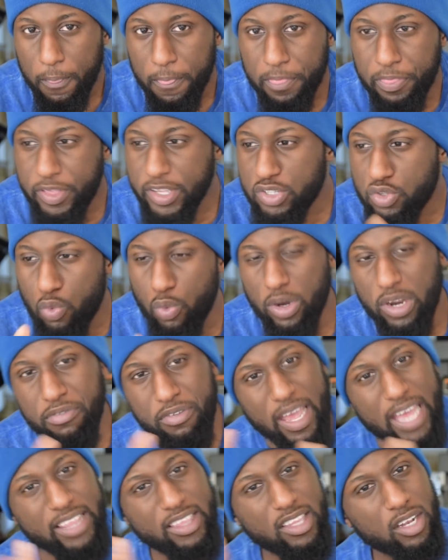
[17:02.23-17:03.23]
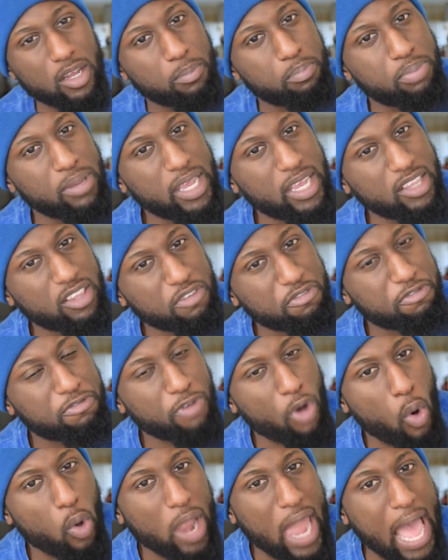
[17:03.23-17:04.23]
this would have ended up being the
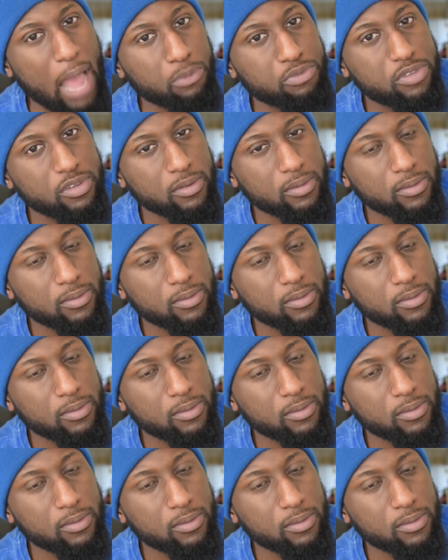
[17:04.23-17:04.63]
fallout